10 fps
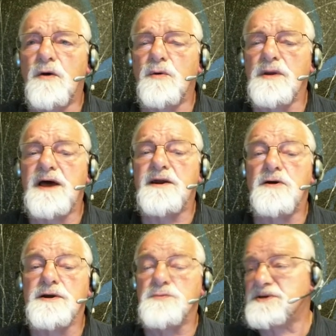oh a lot of
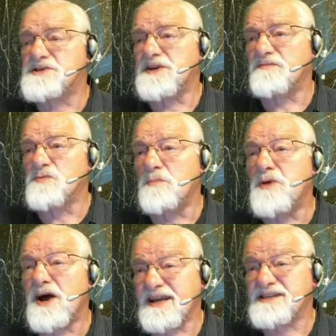hardware stuff,
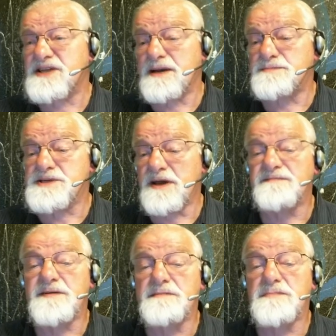robotics type
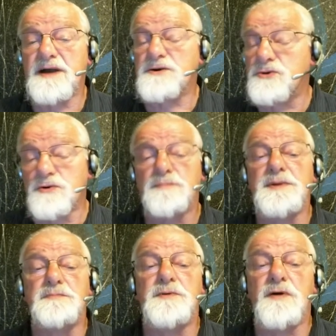stuff. Uh, cool
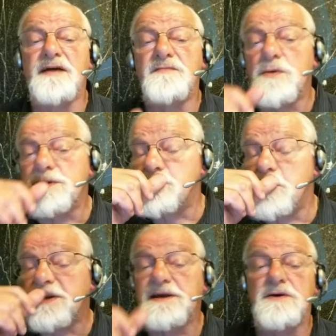people. I've always
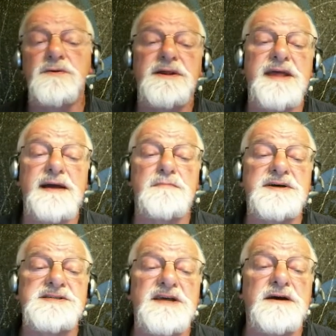meant to go to that
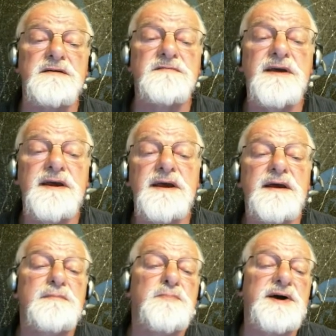myself,
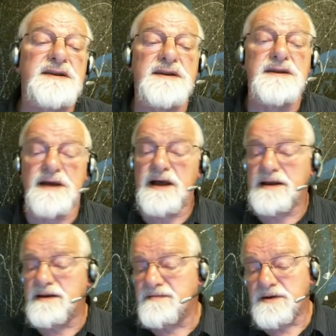but
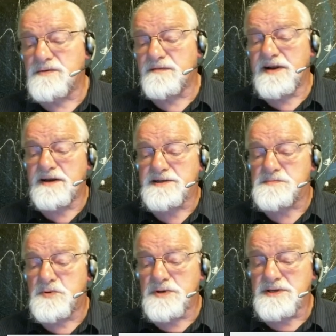I live in
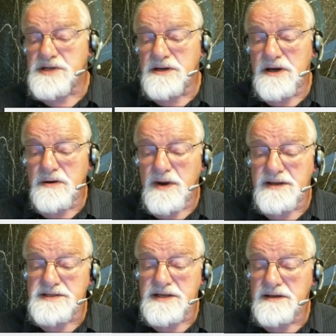Corvallis. Portland's a long
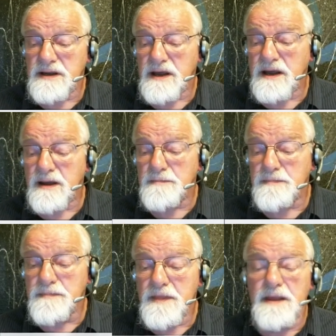ways. Um,